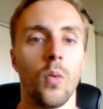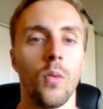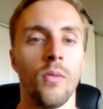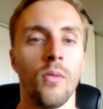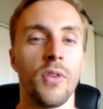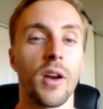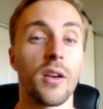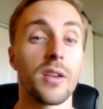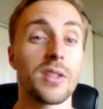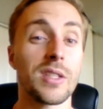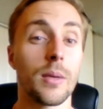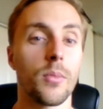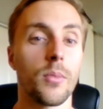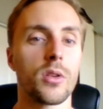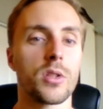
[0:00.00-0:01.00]
very
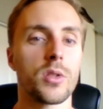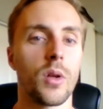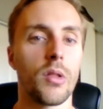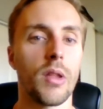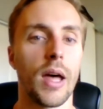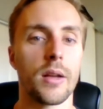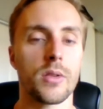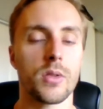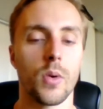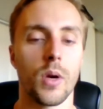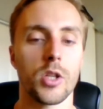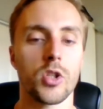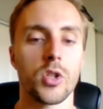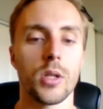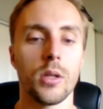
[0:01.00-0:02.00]
similar to Alnato's
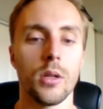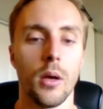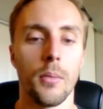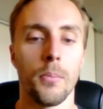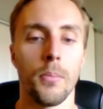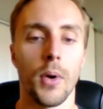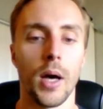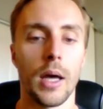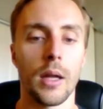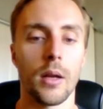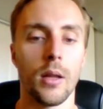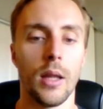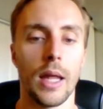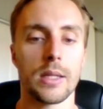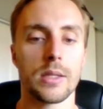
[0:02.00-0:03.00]
question, but
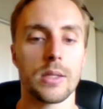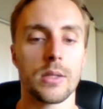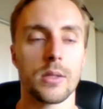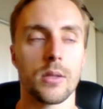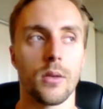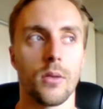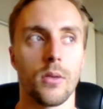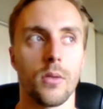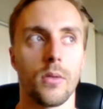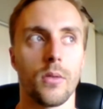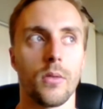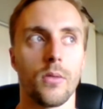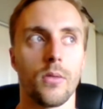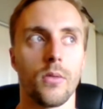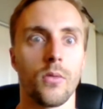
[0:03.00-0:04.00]
let's
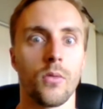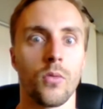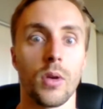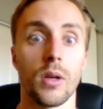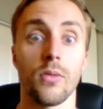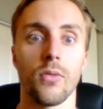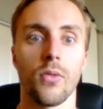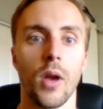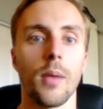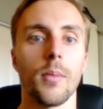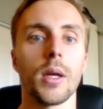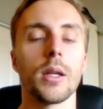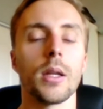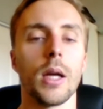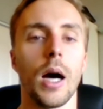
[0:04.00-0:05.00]
reframe
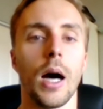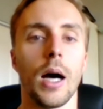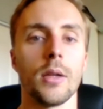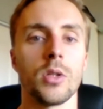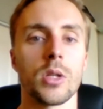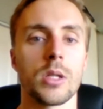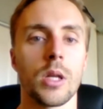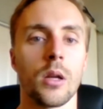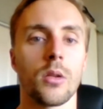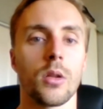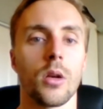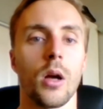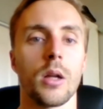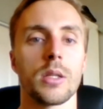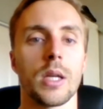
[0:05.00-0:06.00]
it just under the
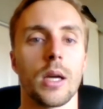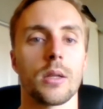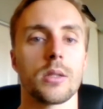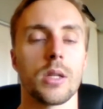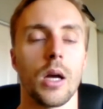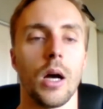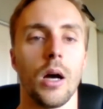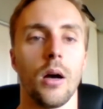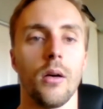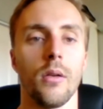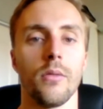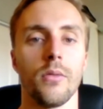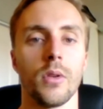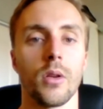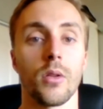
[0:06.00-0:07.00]
context
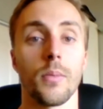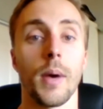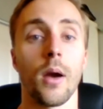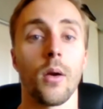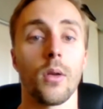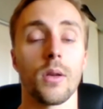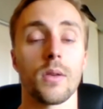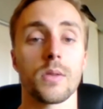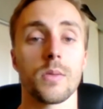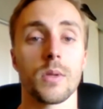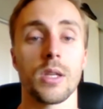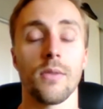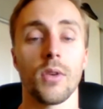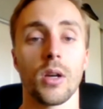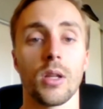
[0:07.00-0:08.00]
of, you know, the powerlift
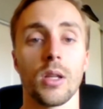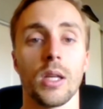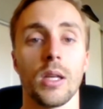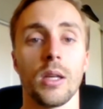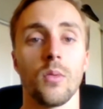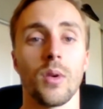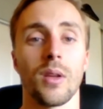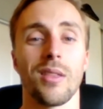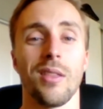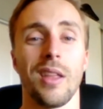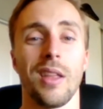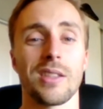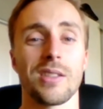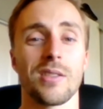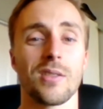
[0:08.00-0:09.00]
specifically, with
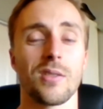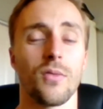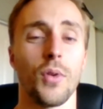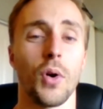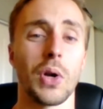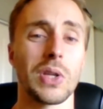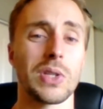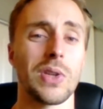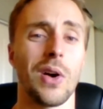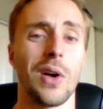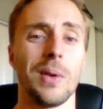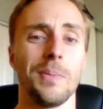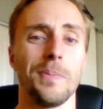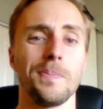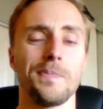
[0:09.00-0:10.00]
less focus
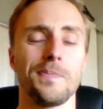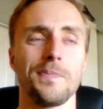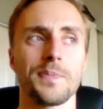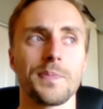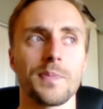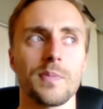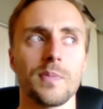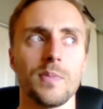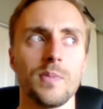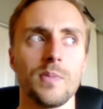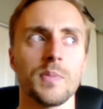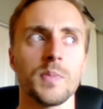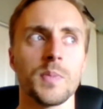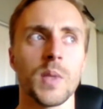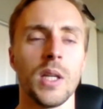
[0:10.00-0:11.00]
on
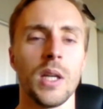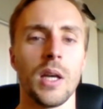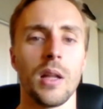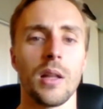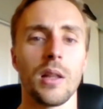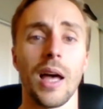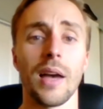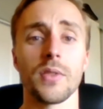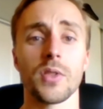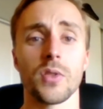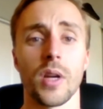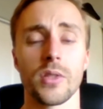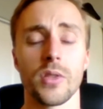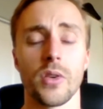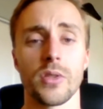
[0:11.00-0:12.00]
life
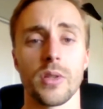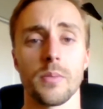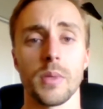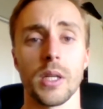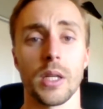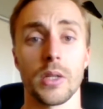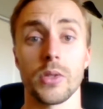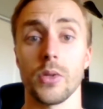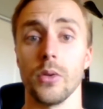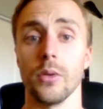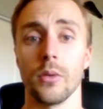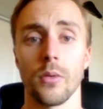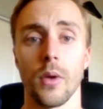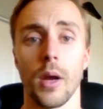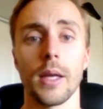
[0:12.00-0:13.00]
stressors and being a
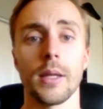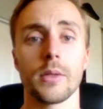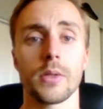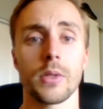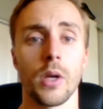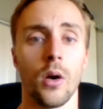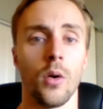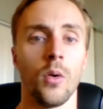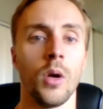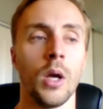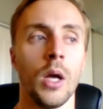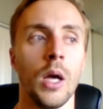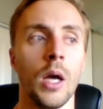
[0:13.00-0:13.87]
student, right? So